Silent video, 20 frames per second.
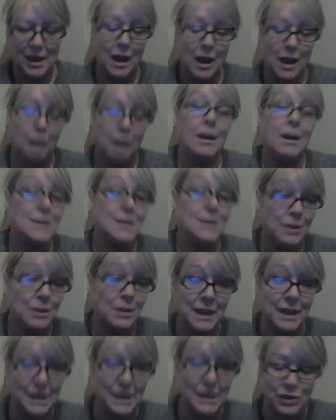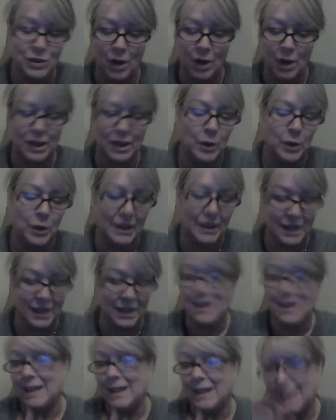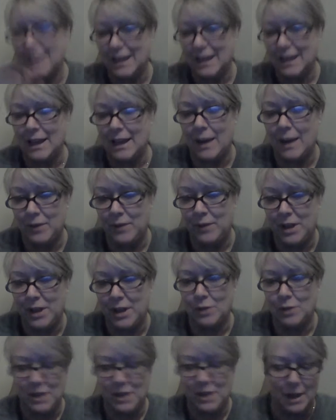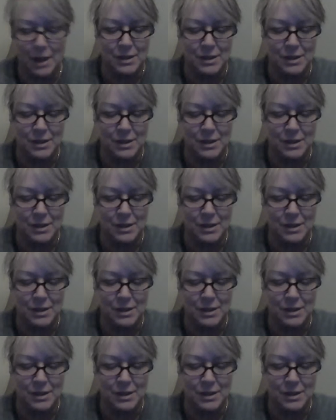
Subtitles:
All right, so getting started quickly because I need to get a lot of videos done.